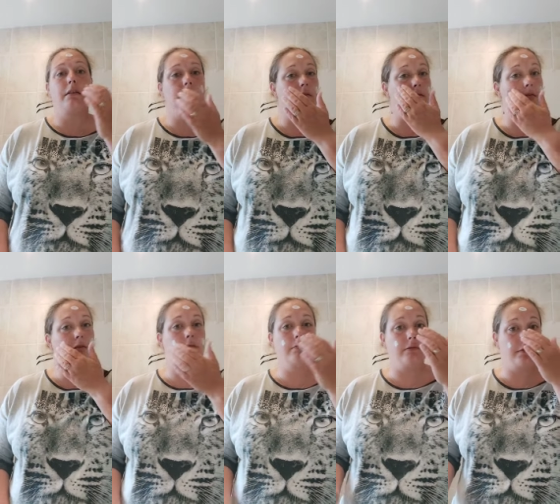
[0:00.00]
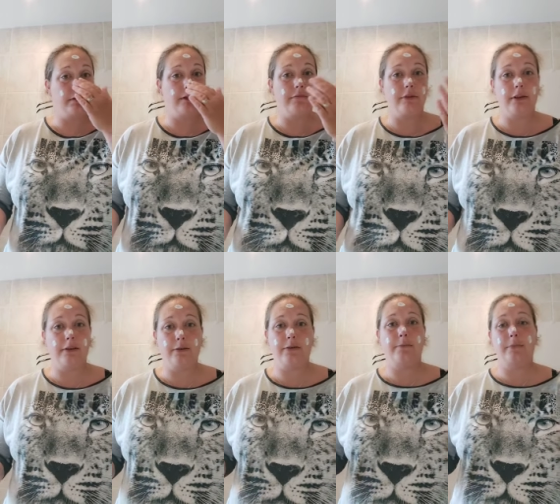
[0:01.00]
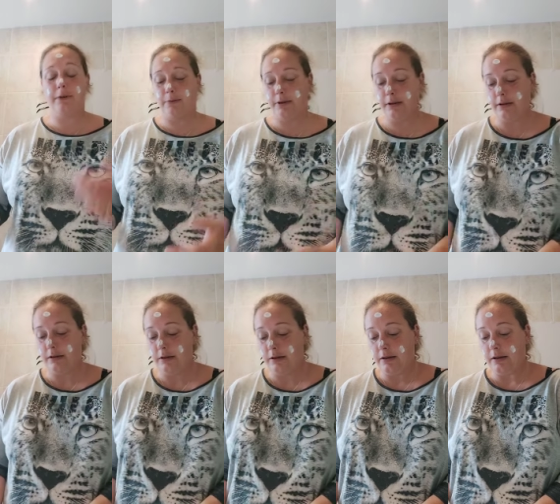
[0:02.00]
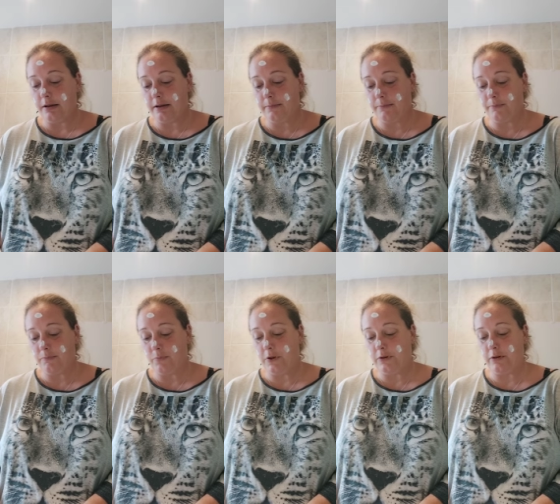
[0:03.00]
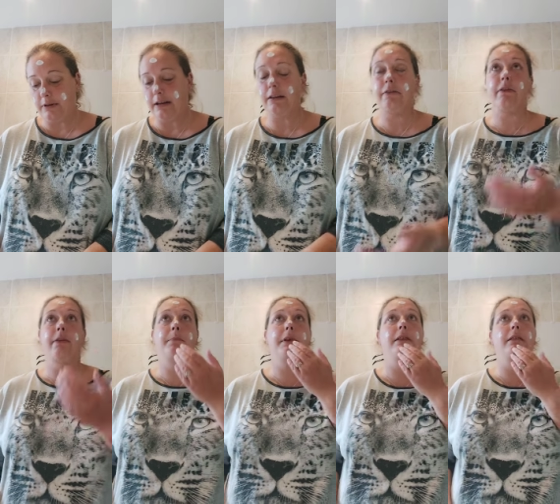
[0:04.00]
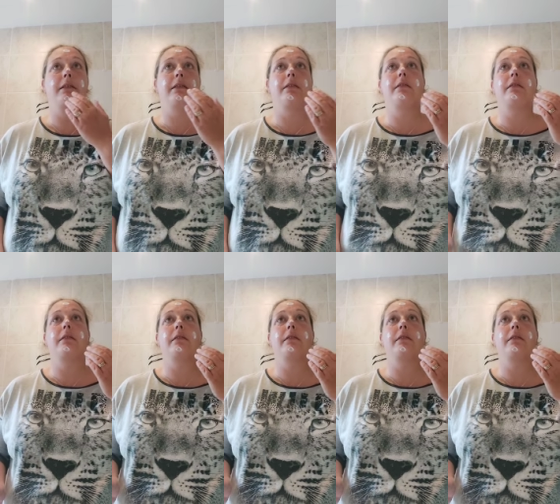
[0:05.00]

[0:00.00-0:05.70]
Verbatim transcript: I'm, doing, I'm just getting ready, by the way. Um, we've got a telephone meeting.